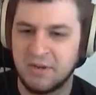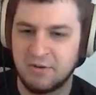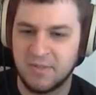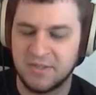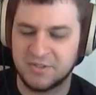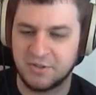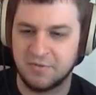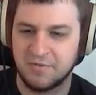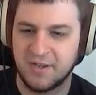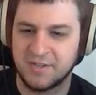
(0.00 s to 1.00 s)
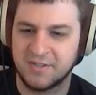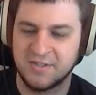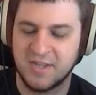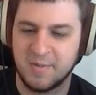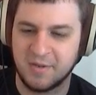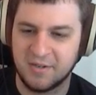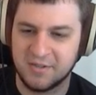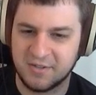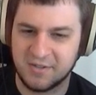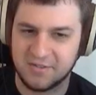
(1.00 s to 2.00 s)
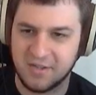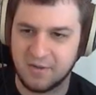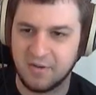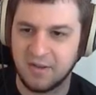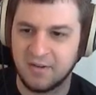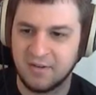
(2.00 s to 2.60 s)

it would be a certain finesse, and Zamiel could discard slot 1.